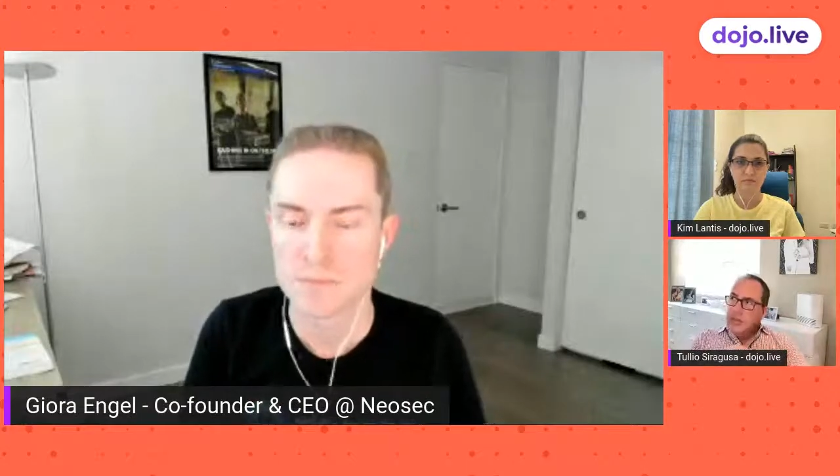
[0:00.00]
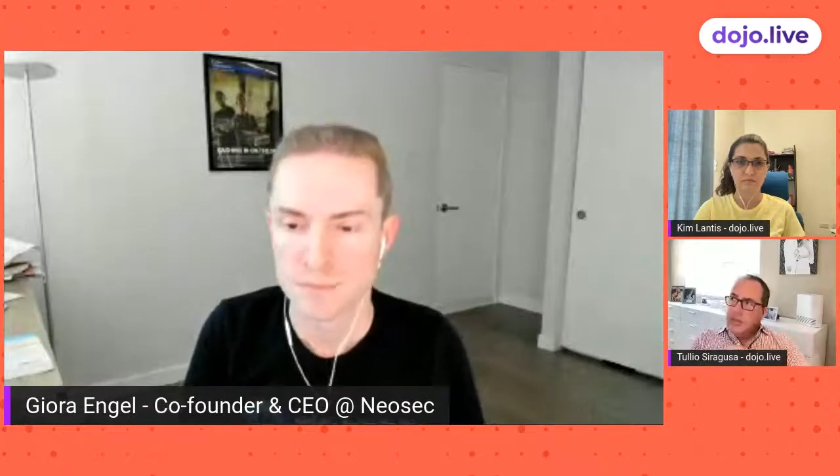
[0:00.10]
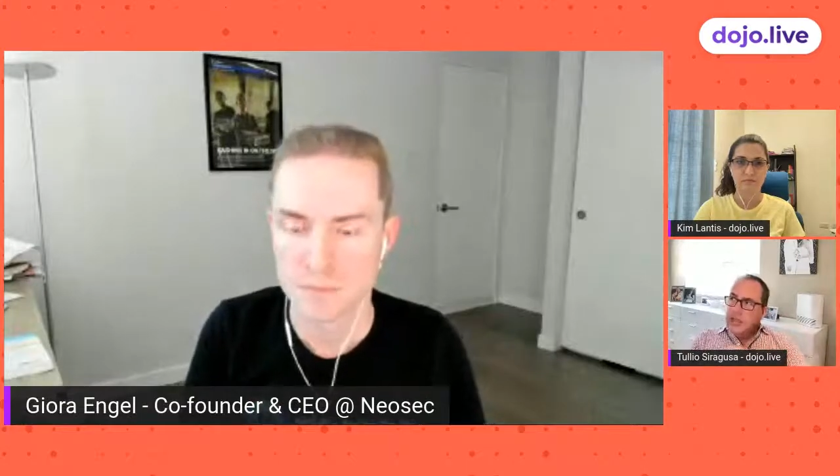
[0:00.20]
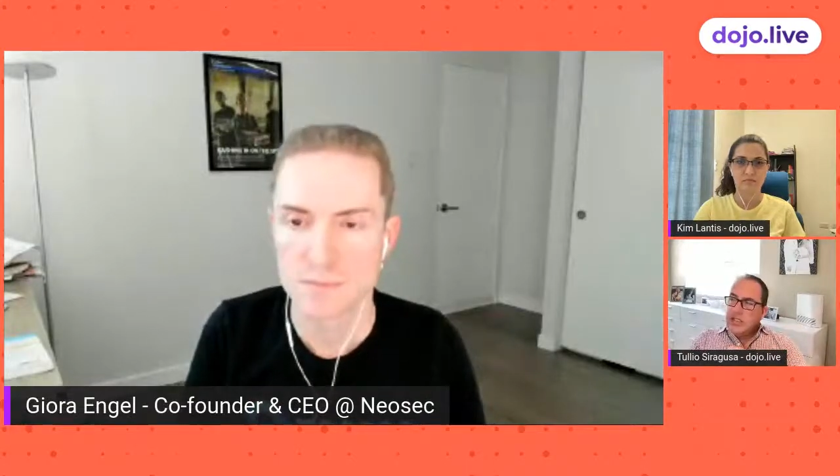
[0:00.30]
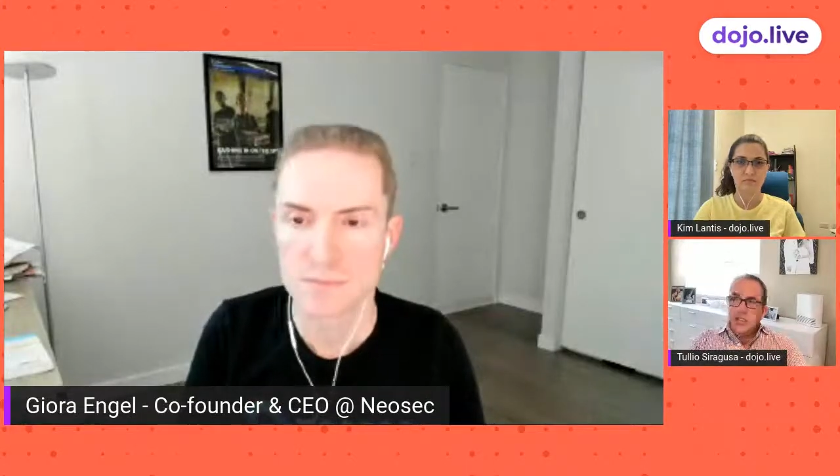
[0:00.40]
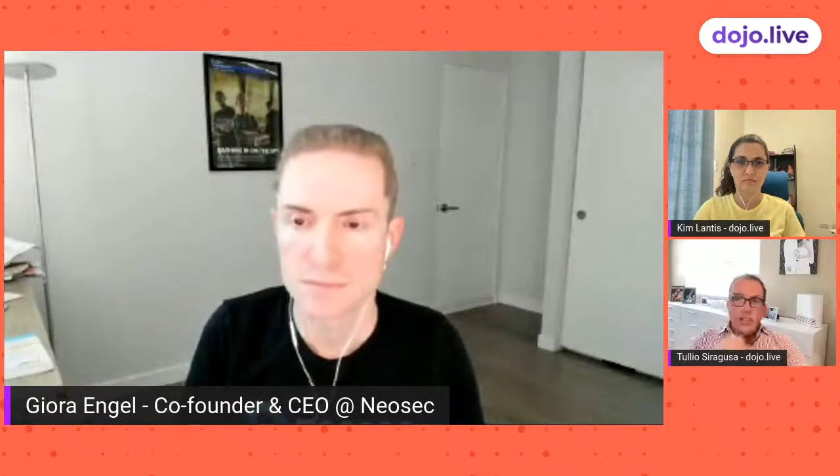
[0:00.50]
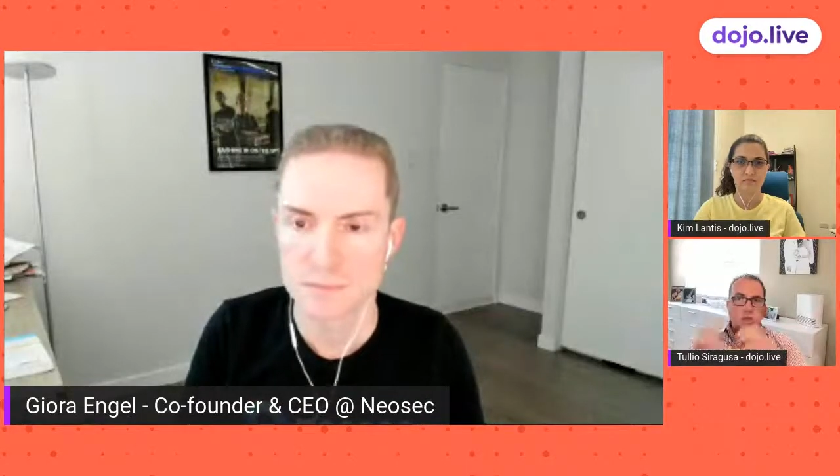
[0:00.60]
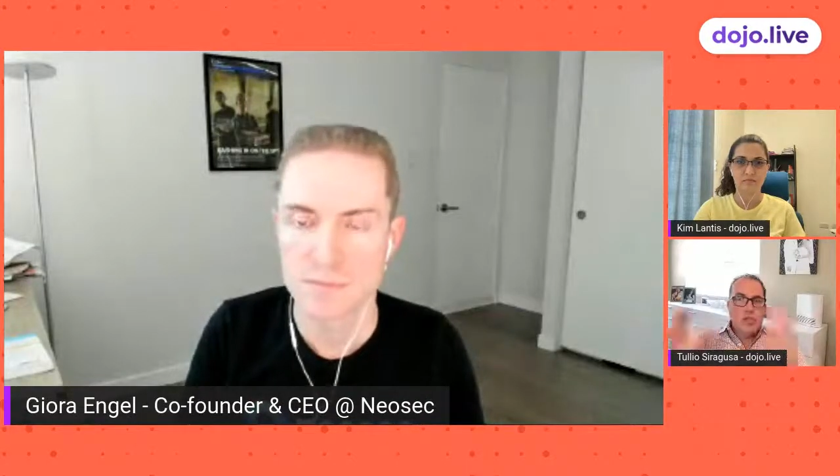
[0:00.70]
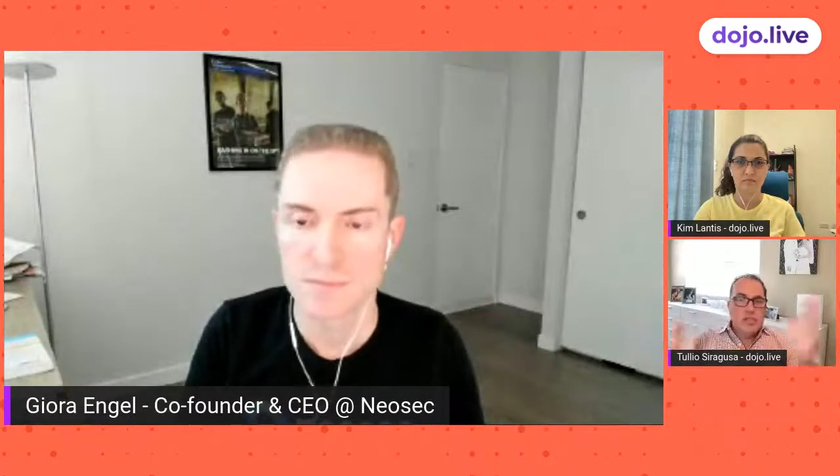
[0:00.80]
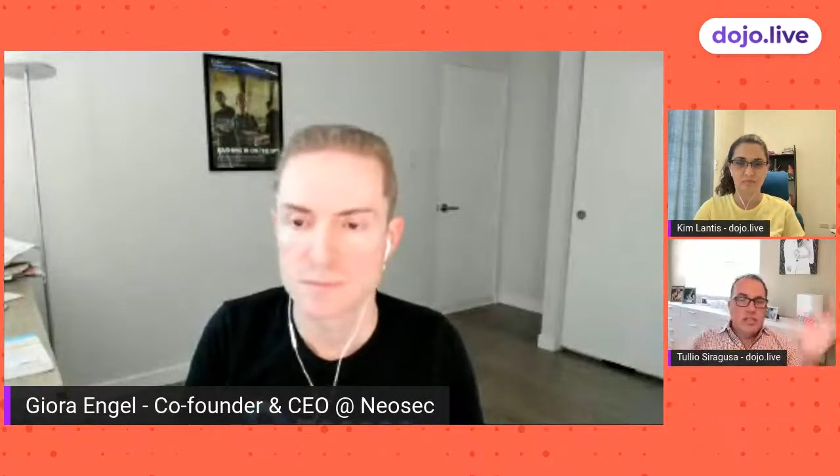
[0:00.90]
Let's just
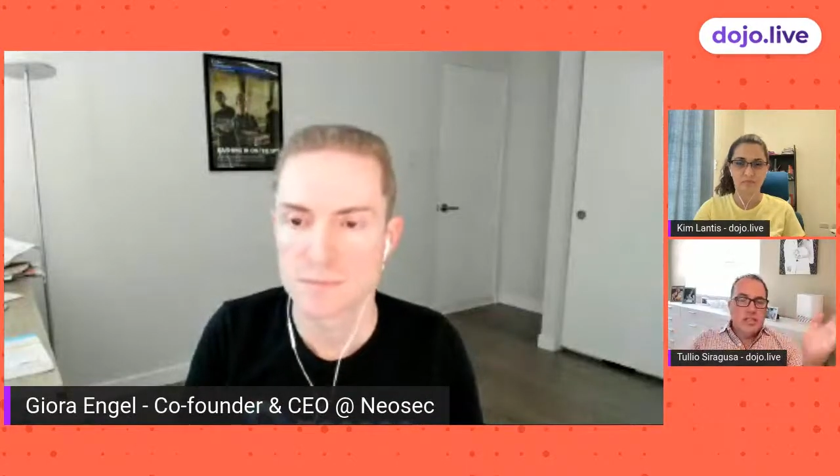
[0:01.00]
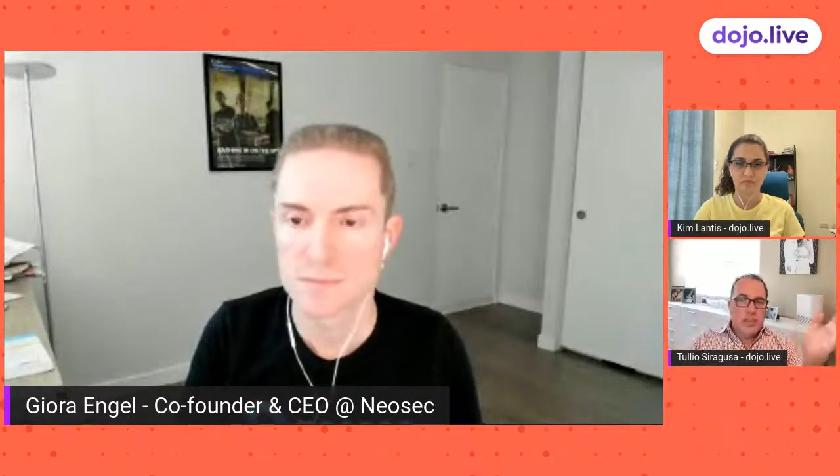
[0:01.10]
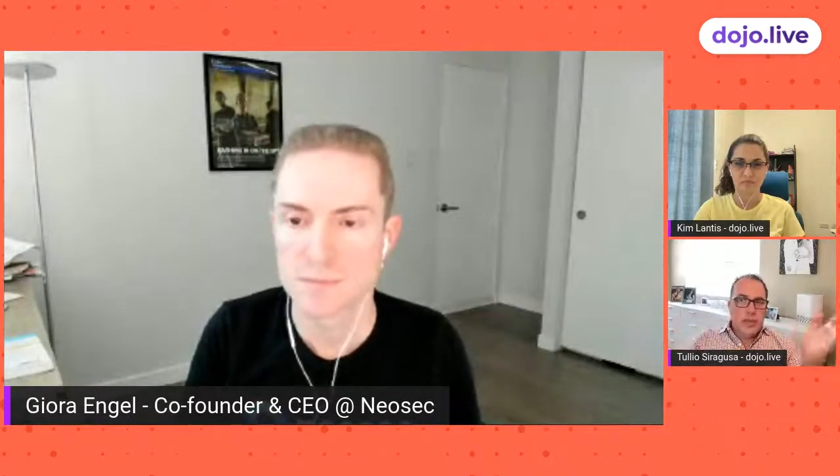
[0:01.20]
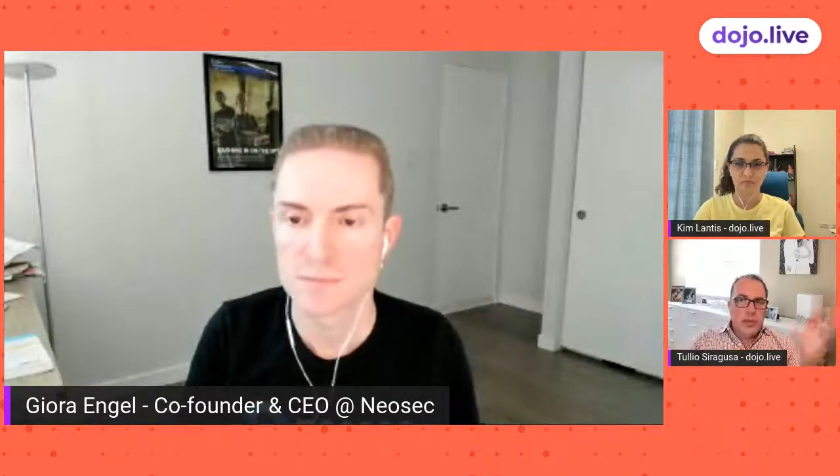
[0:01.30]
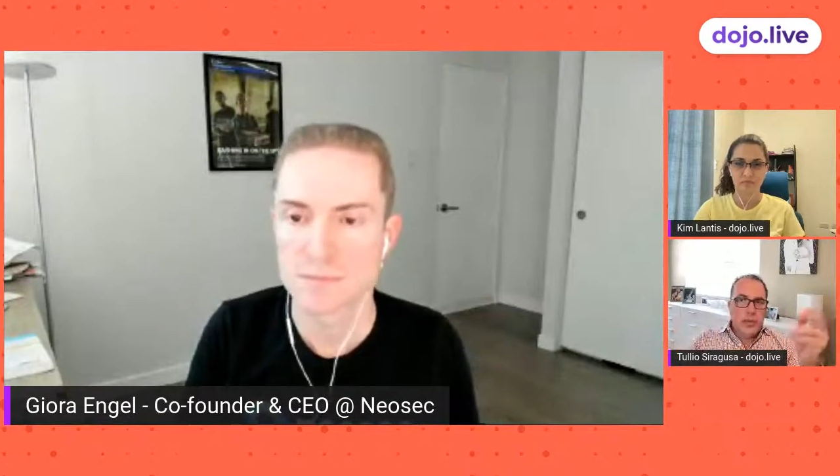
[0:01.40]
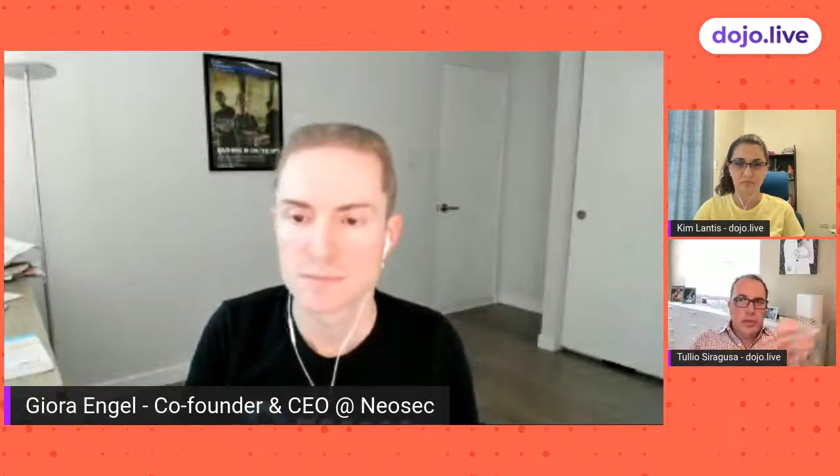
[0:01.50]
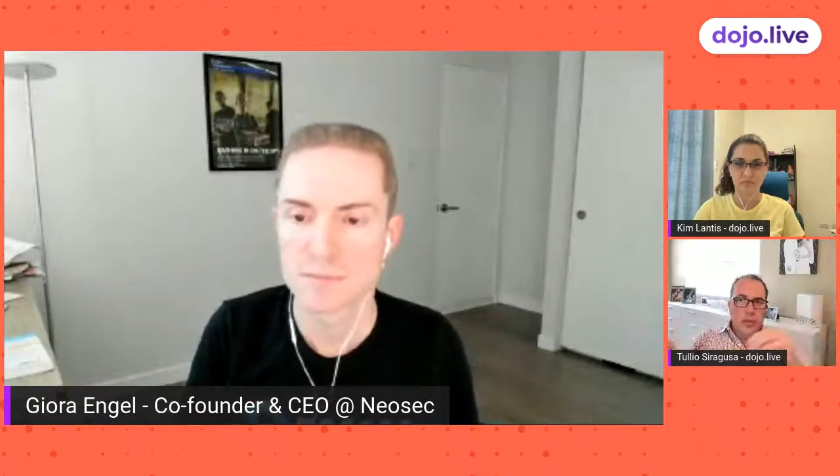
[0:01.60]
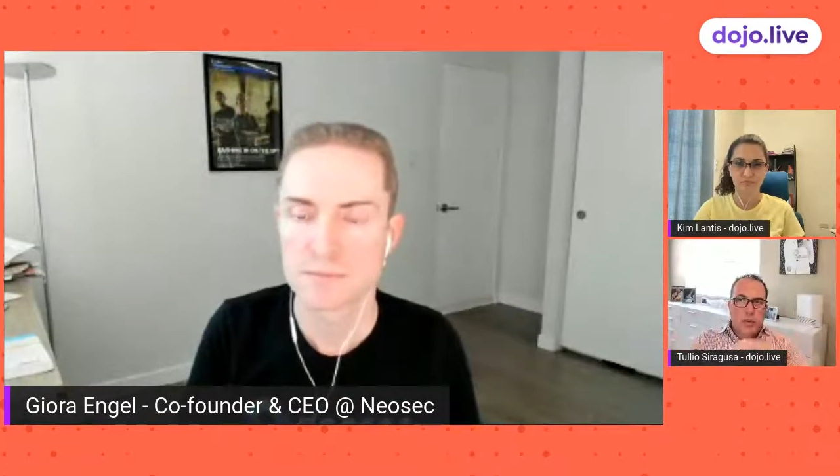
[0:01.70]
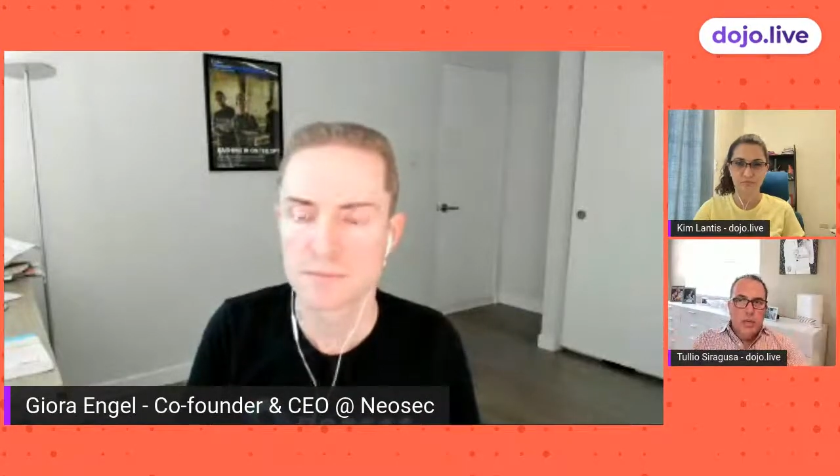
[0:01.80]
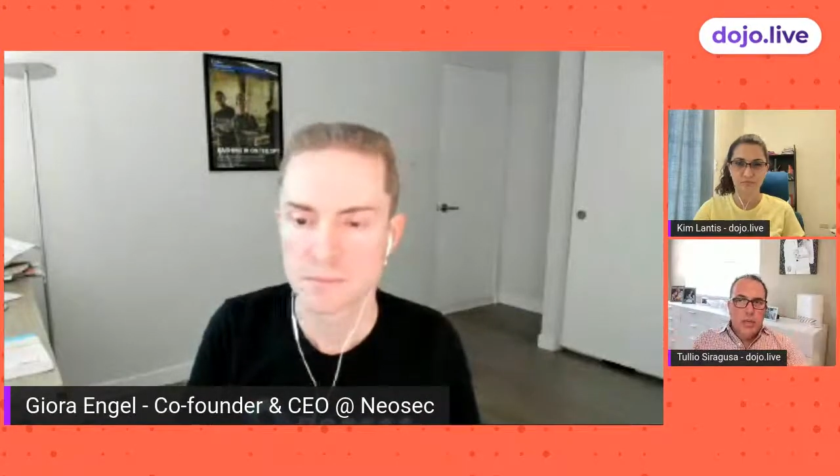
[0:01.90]
use an example.